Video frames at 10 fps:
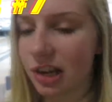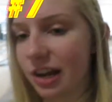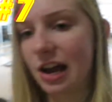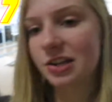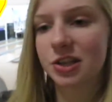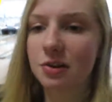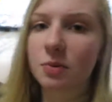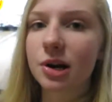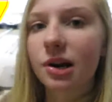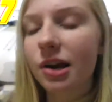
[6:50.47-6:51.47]
I guess, and
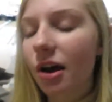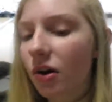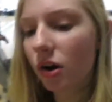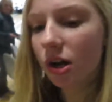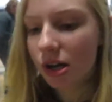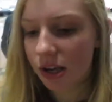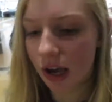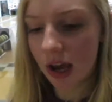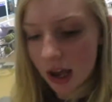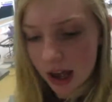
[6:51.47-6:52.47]
we're gonna go
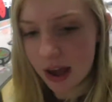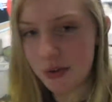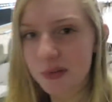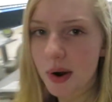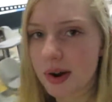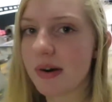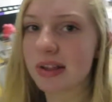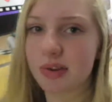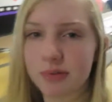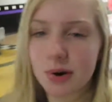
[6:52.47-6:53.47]
get a photo
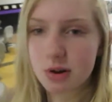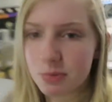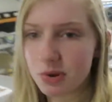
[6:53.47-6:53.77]
at the photo